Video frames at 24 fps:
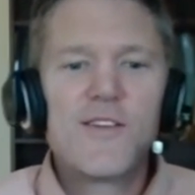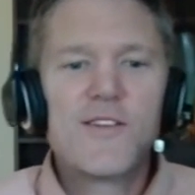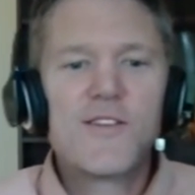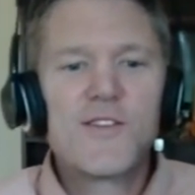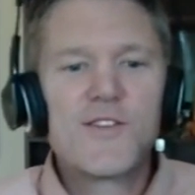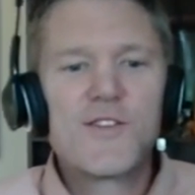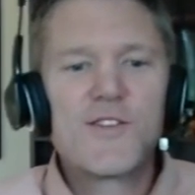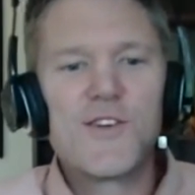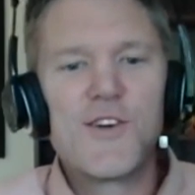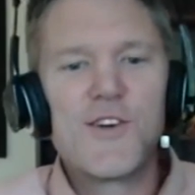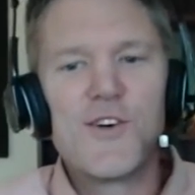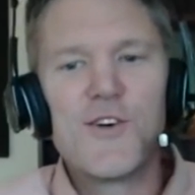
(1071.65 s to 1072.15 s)

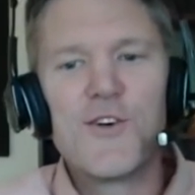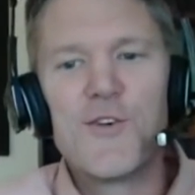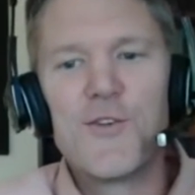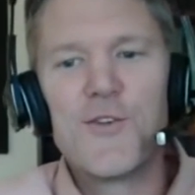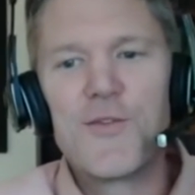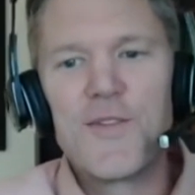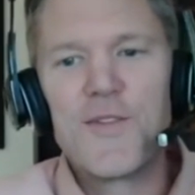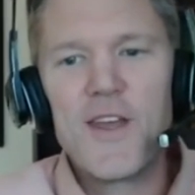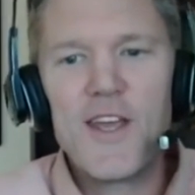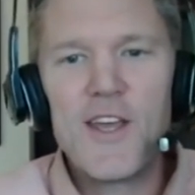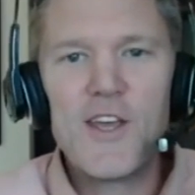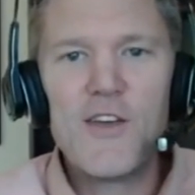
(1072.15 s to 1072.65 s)

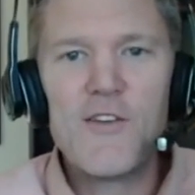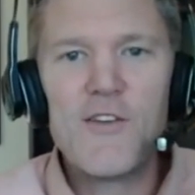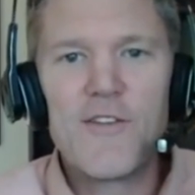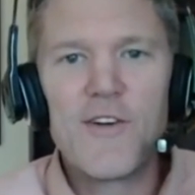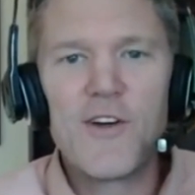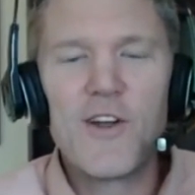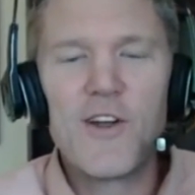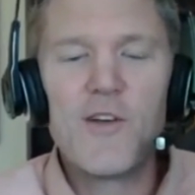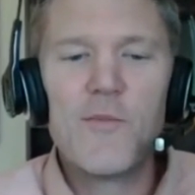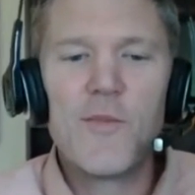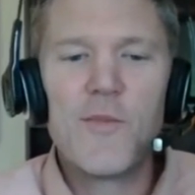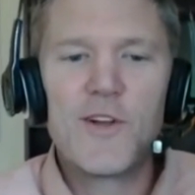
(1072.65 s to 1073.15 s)
So thank you
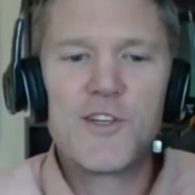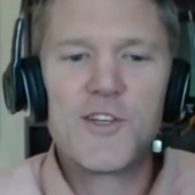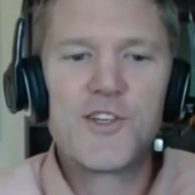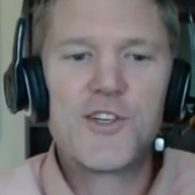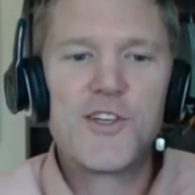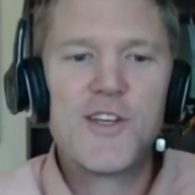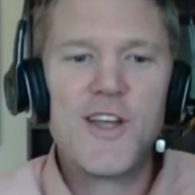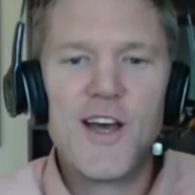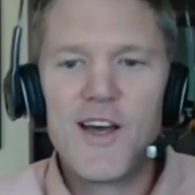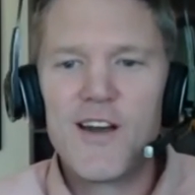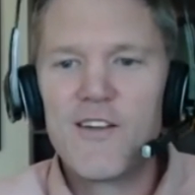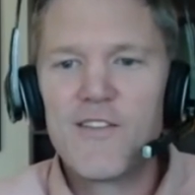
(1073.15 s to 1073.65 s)
very much,
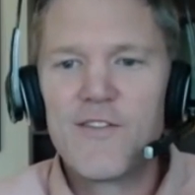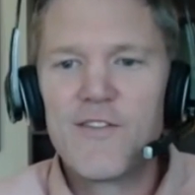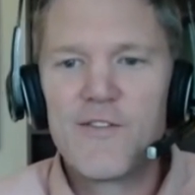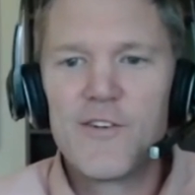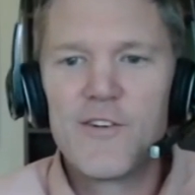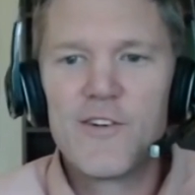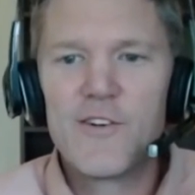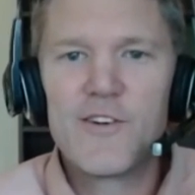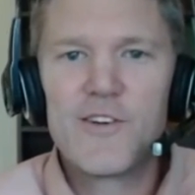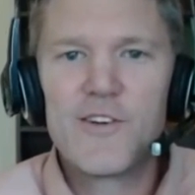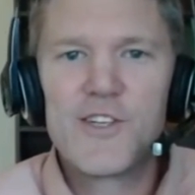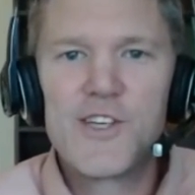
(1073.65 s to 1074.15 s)
Donna,
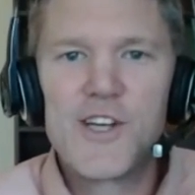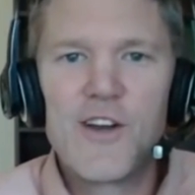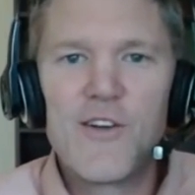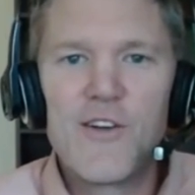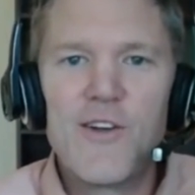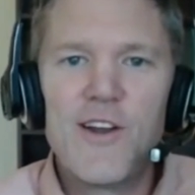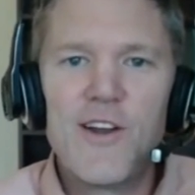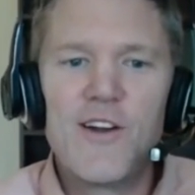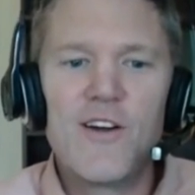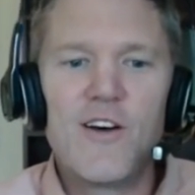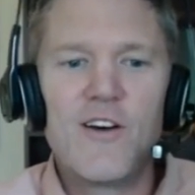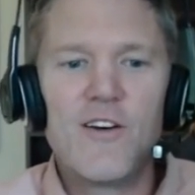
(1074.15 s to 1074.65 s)
for
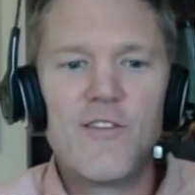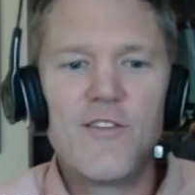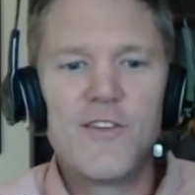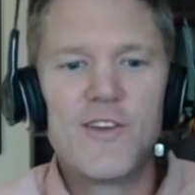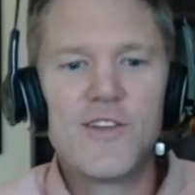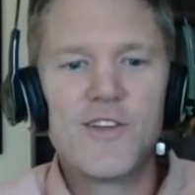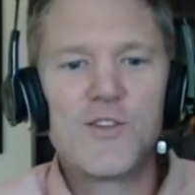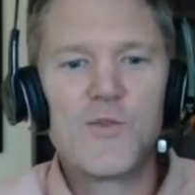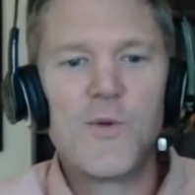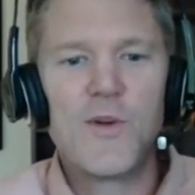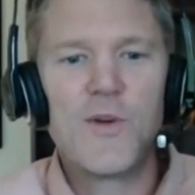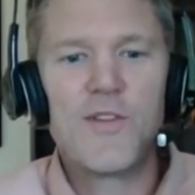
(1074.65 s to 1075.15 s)
sharing all of
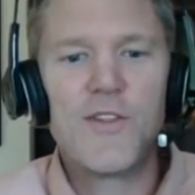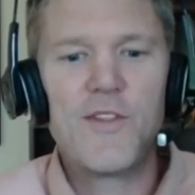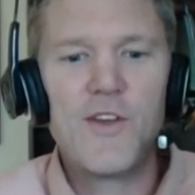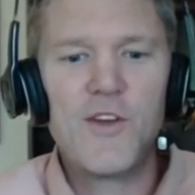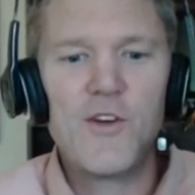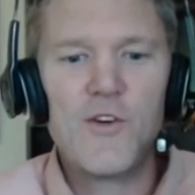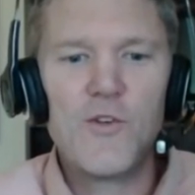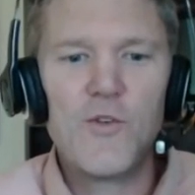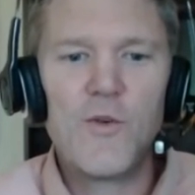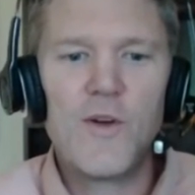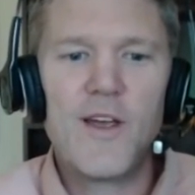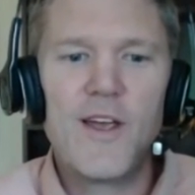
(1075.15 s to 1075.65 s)
this with
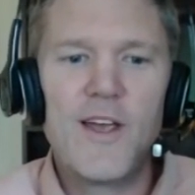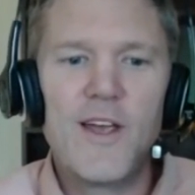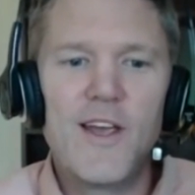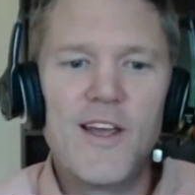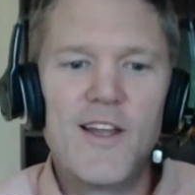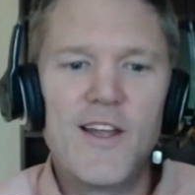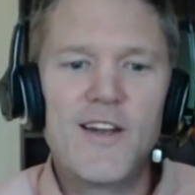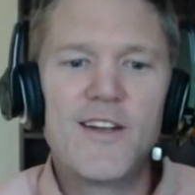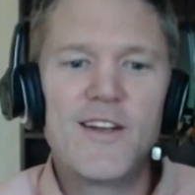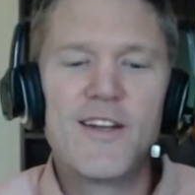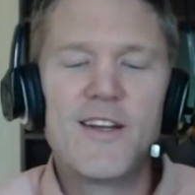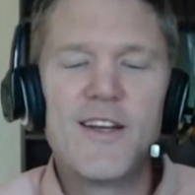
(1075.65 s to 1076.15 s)
you
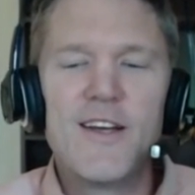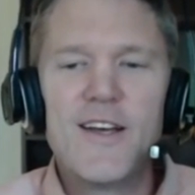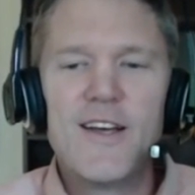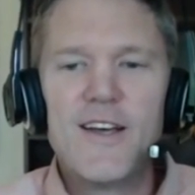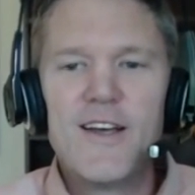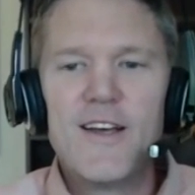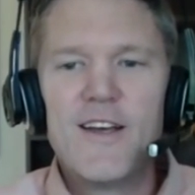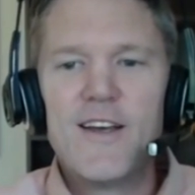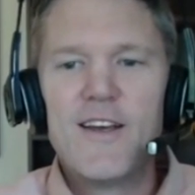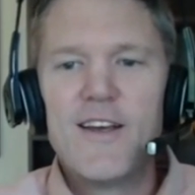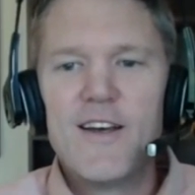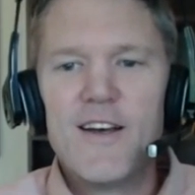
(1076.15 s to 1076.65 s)
and
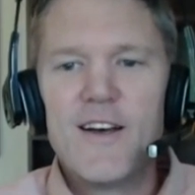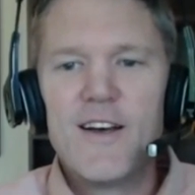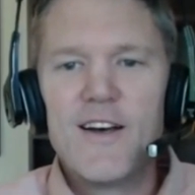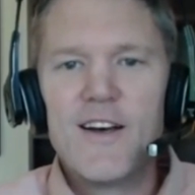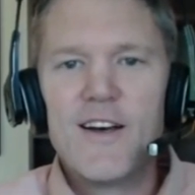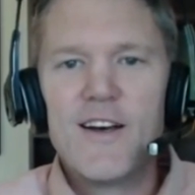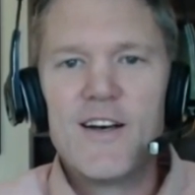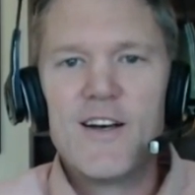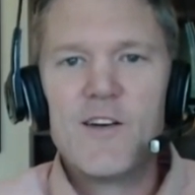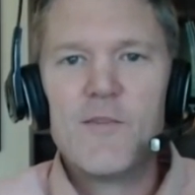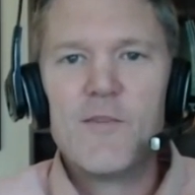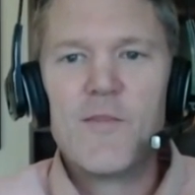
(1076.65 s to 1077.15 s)

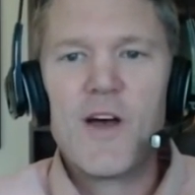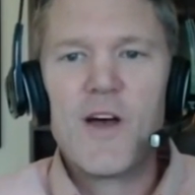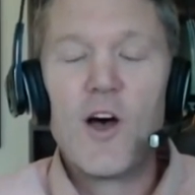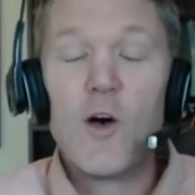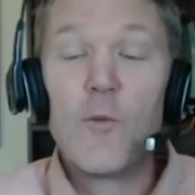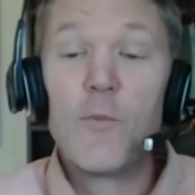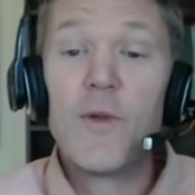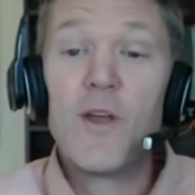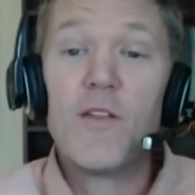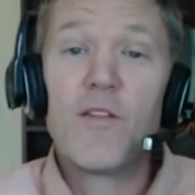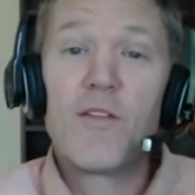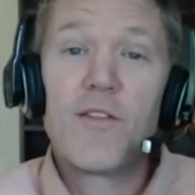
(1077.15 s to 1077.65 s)

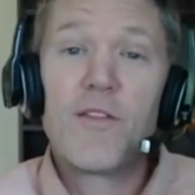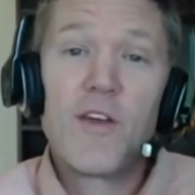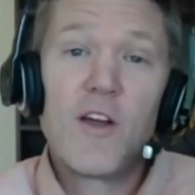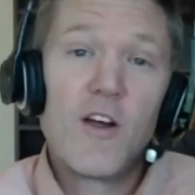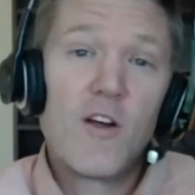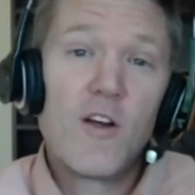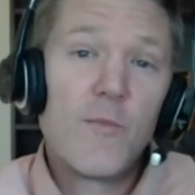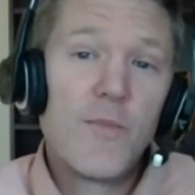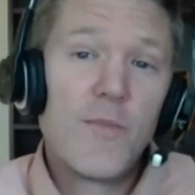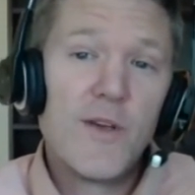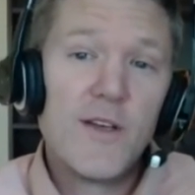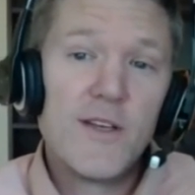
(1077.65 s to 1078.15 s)
helping
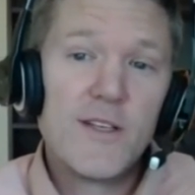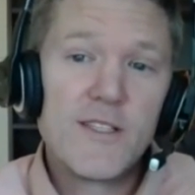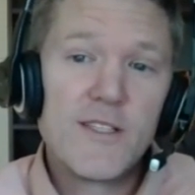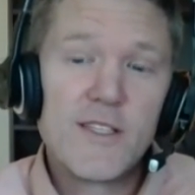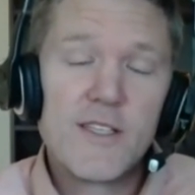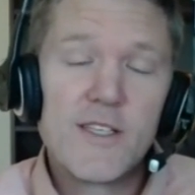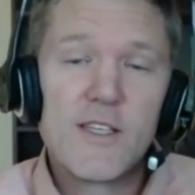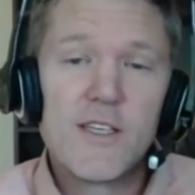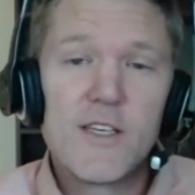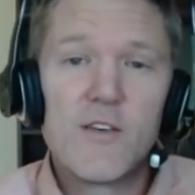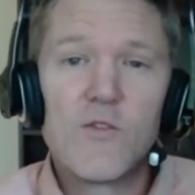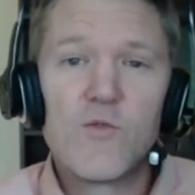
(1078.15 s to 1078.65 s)

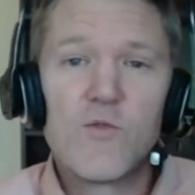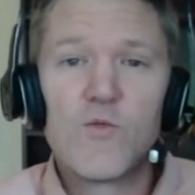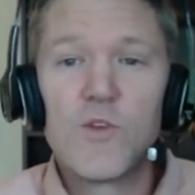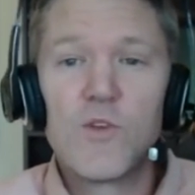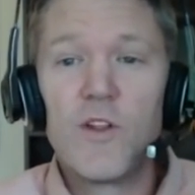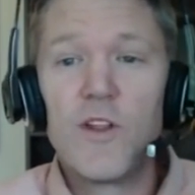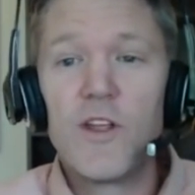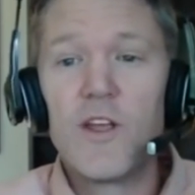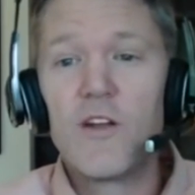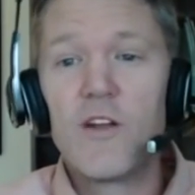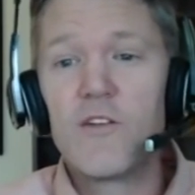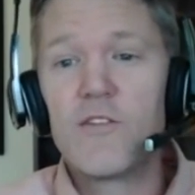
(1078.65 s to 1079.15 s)
therapists
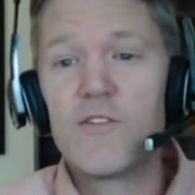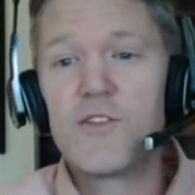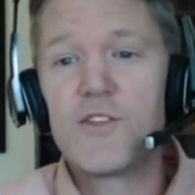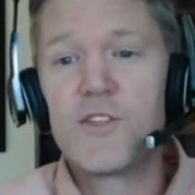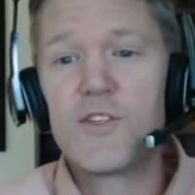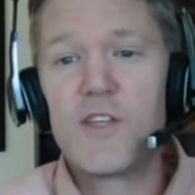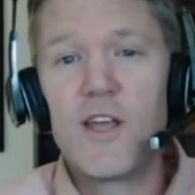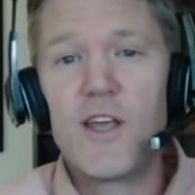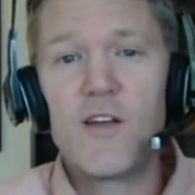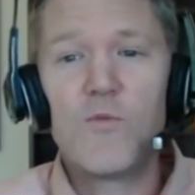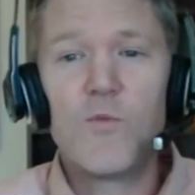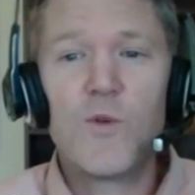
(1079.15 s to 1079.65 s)
really
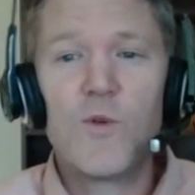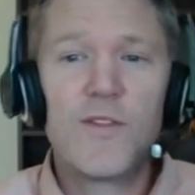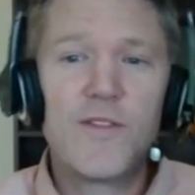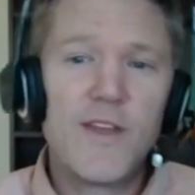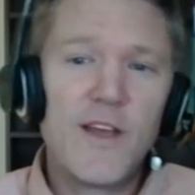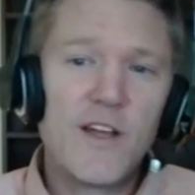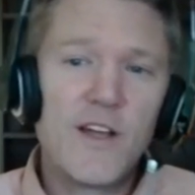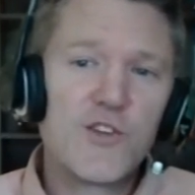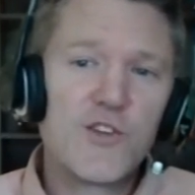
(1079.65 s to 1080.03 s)
understand what that